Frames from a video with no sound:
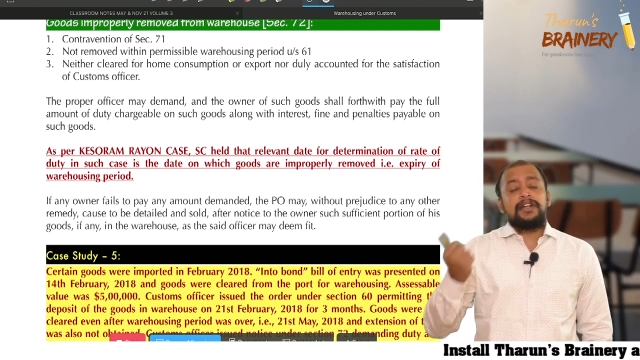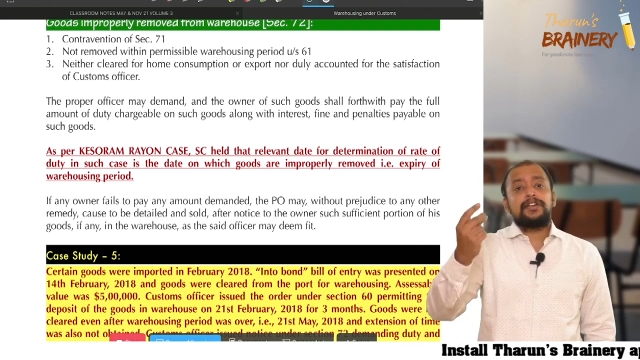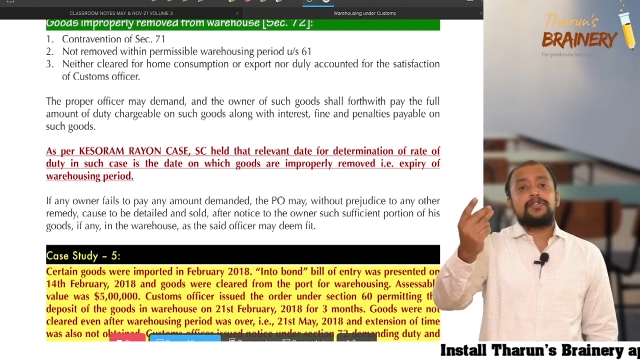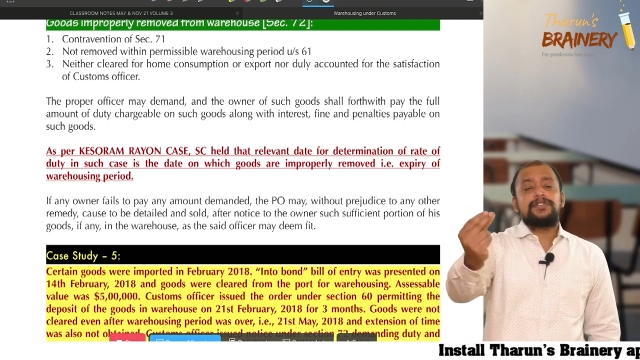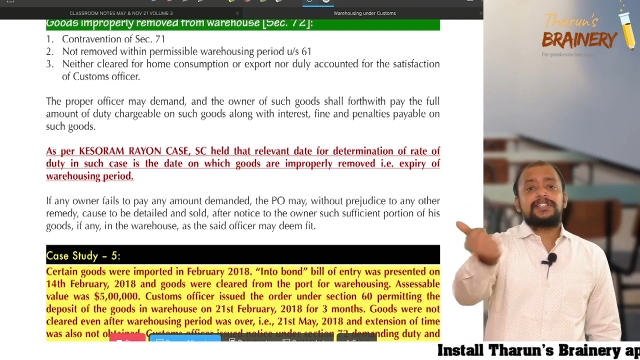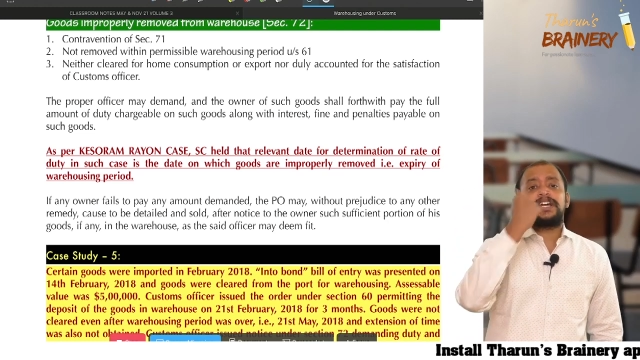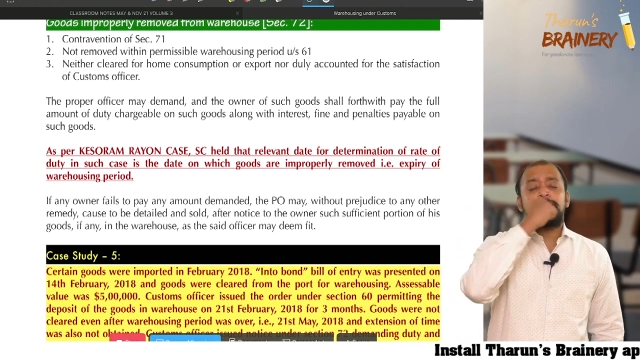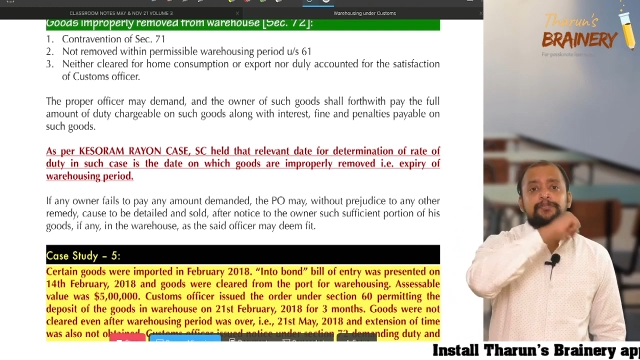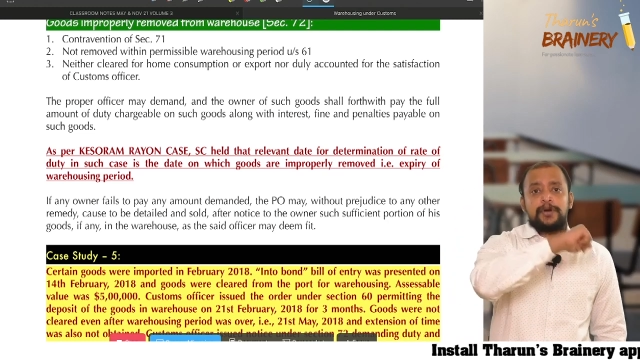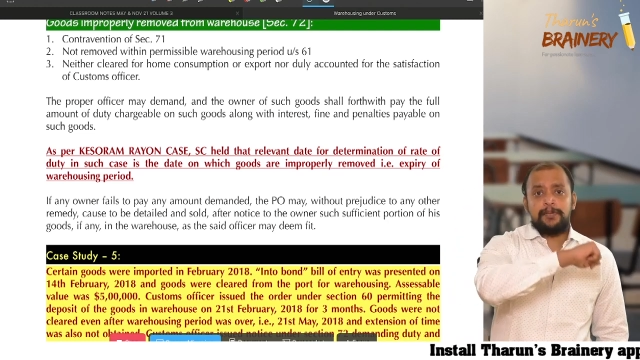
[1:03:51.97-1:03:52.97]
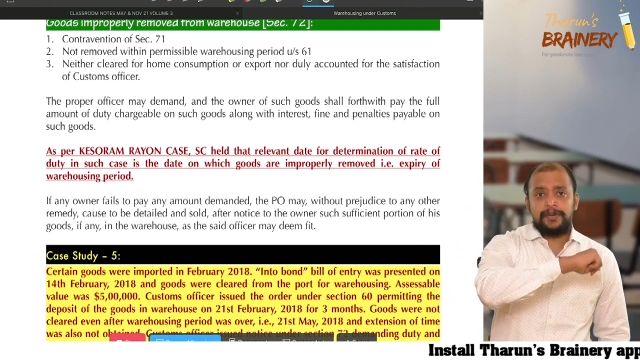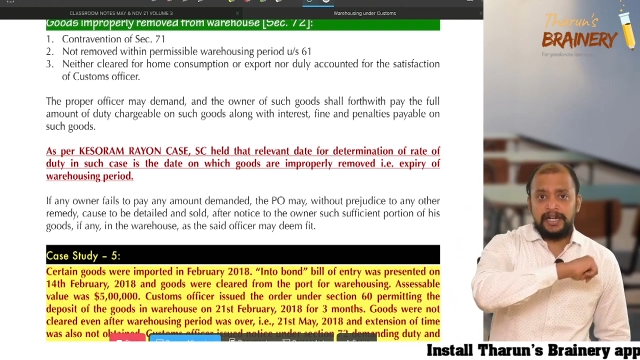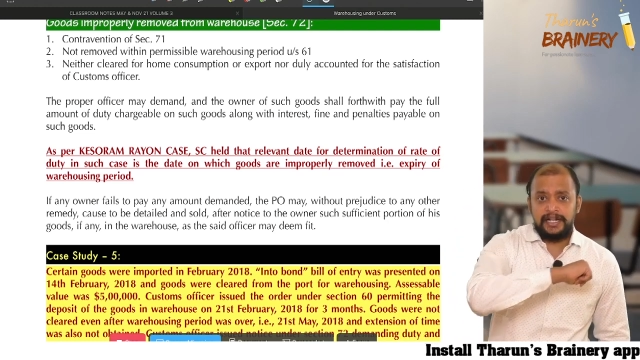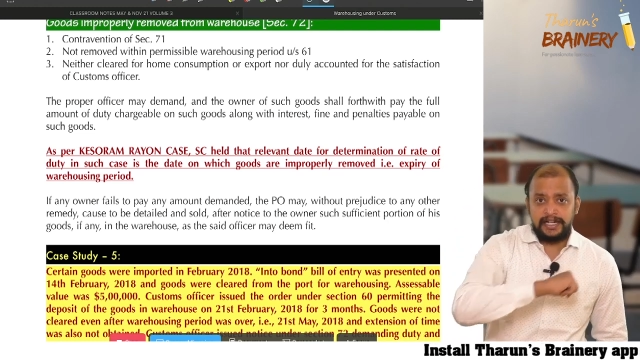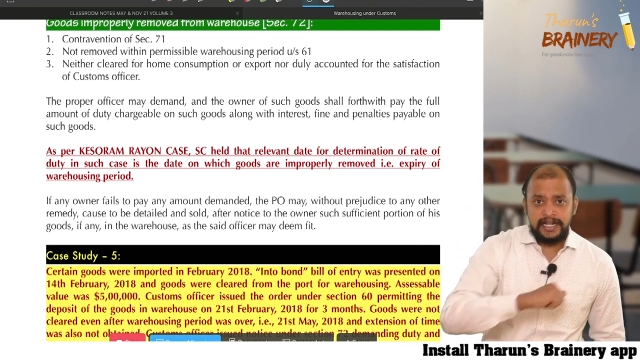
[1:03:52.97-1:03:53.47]
when the goods are
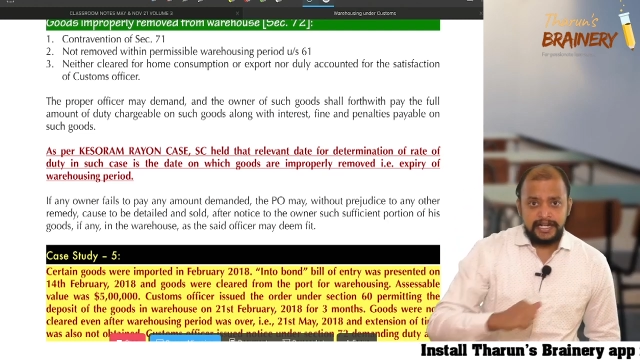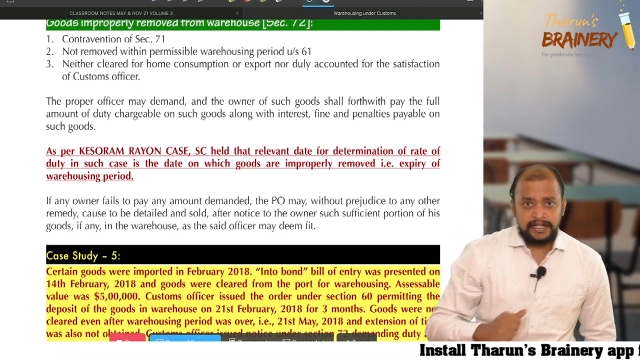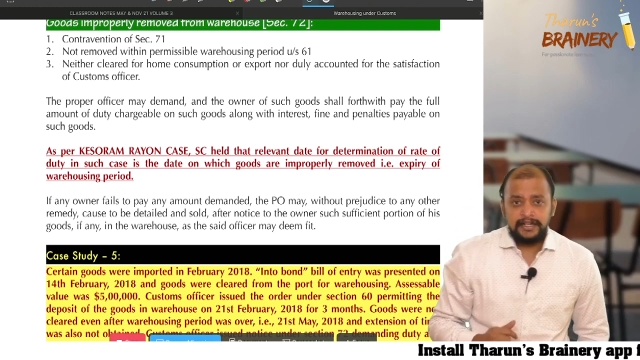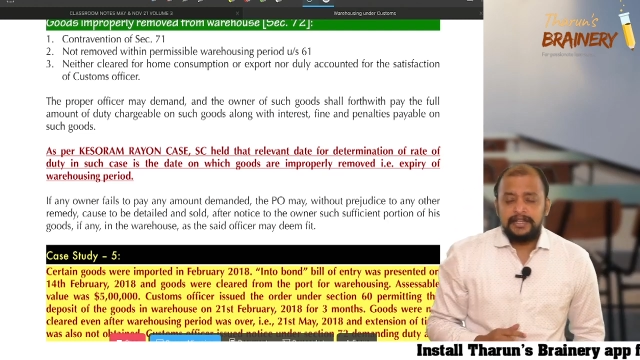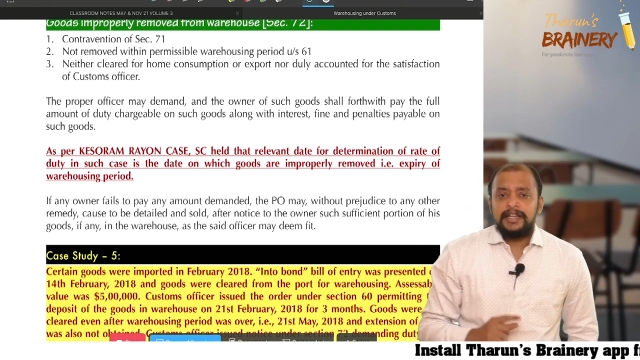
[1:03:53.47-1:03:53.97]
improperly cleared,